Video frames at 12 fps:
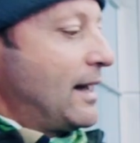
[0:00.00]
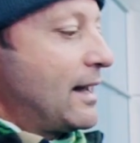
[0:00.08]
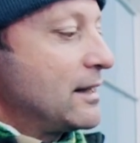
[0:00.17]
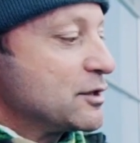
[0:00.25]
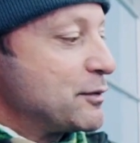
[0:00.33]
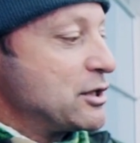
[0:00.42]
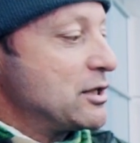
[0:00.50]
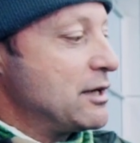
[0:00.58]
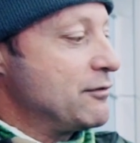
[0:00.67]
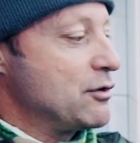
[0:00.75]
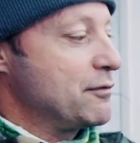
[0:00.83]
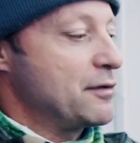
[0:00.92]
And
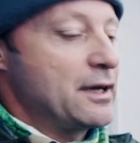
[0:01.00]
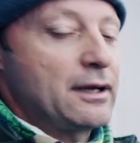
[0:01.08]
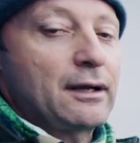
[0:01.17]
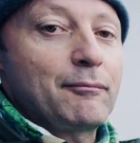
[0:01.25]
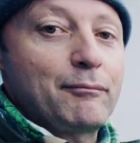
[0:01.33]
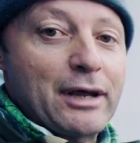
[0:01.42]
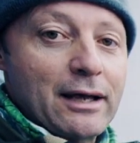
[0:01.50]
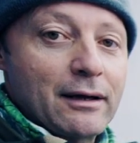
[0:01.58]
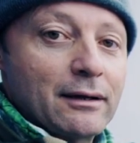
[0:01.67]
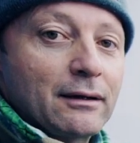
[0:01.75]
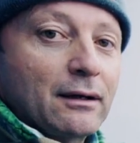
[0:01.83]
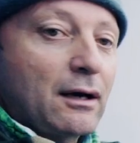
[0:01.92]
especially if you're fitting
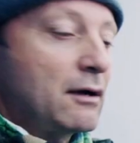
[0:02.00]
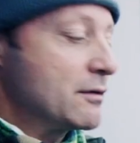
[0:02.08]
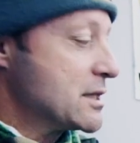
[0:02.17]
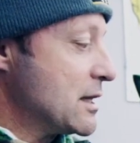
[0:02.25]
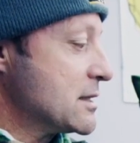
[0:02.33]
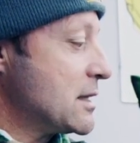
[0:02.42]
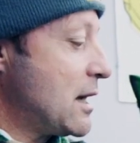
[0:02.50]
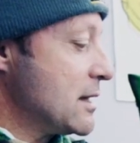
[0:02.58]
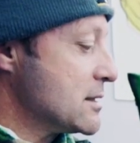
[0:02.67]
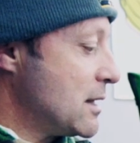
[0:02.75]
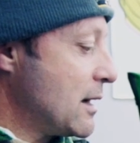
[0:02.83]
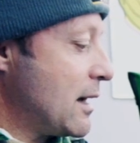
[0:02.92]
bigger, oversized
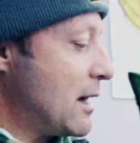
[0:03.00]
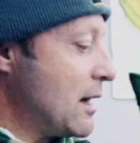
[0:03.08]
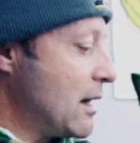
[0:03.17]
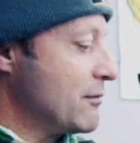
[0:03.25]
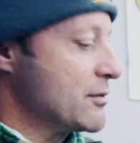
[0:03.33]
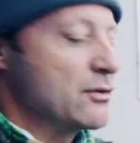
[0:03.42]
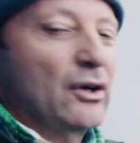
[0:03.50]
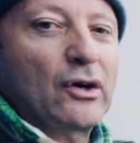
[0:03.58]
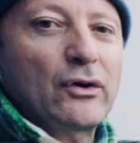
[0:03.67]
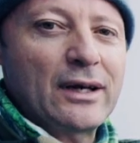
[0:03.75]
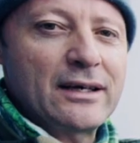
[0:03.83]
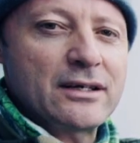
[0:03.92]
tires like I have, it's not a
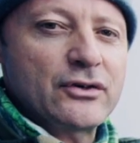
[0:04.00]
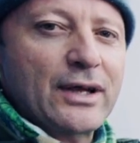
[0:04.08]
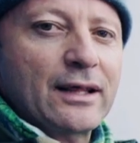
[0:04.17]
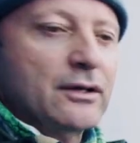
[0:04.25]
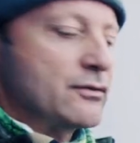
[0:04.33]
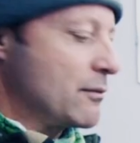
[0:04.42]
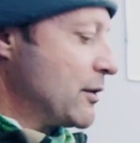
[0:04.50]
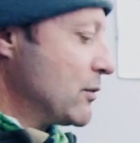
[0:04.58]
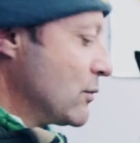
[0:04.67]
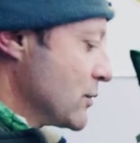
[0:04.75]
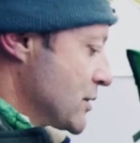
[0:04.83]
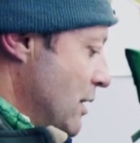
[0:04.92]
good idea to hang those from the
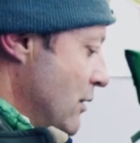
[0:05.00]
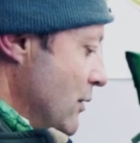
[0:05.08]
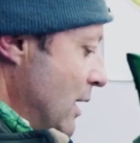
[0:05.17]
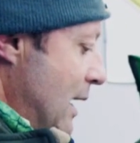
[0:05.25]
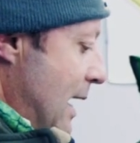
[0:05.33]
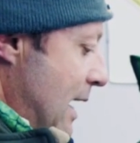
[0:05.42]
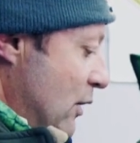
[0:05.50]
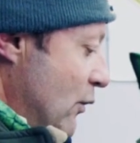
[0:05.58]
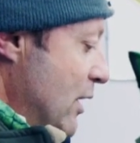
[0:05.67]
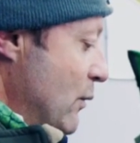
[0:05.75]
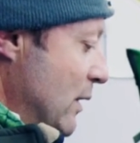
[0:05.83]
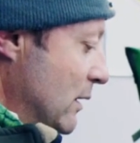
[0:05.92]
door. So a
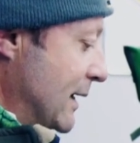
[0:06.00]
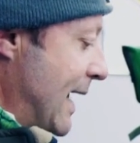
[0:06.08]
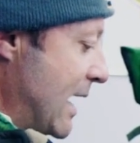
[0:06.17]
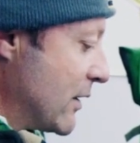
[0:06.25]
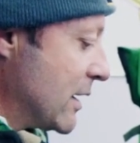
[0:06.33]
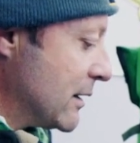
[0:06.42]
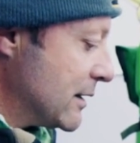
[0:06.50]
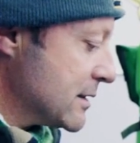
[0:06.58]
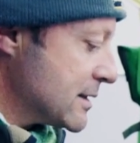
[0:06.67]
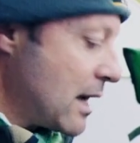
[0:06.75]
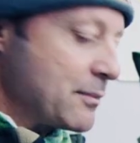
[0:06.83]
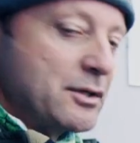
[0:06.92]
rear wheel carrier
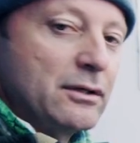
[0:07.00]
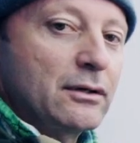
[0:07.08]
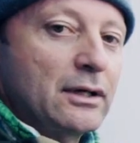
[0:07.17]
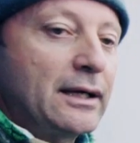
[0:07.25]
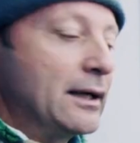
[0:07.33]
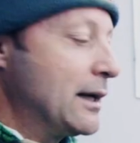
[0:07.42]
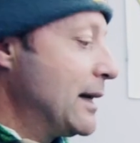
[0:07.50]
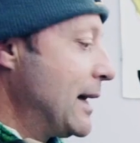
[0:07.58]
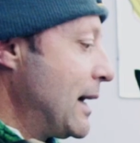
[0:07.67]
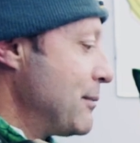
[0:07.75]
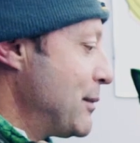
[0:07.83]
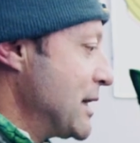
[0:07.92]
is absolutely
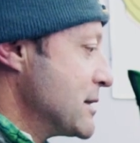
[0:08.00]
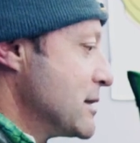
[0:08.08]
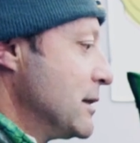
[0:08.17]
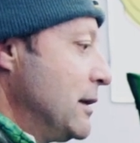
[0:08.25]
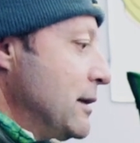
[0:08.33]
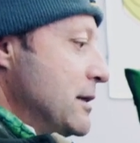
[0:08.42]
a must.